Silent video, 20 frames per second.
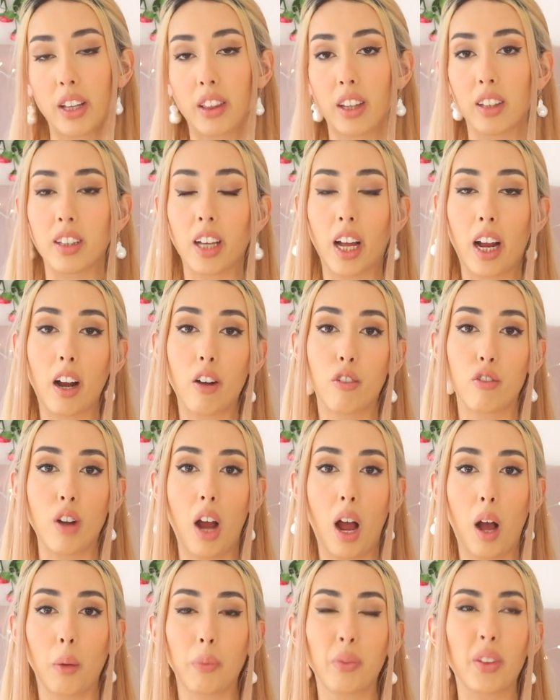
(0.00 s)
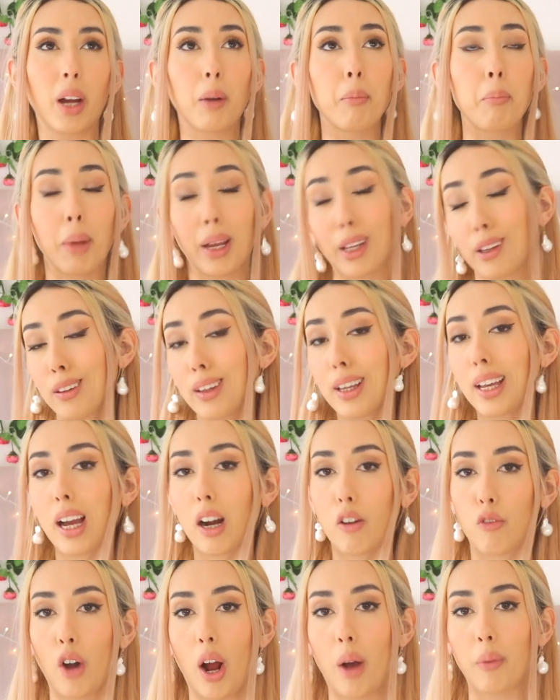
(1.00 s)
I think they are around, they're mainly
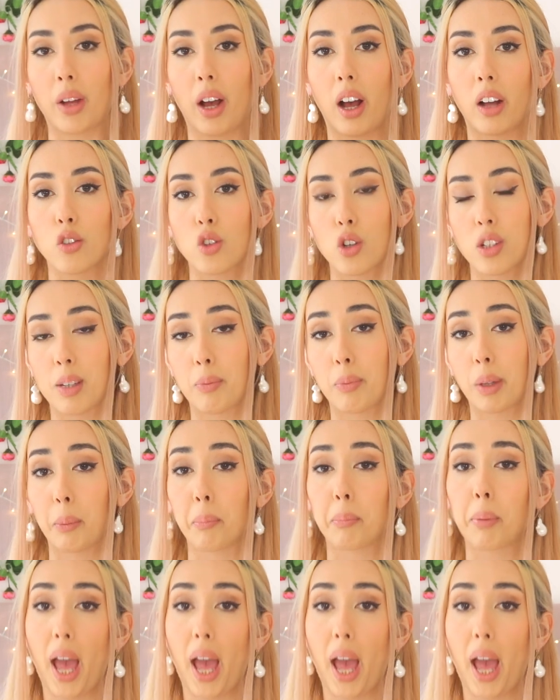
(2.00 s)
around a hundred something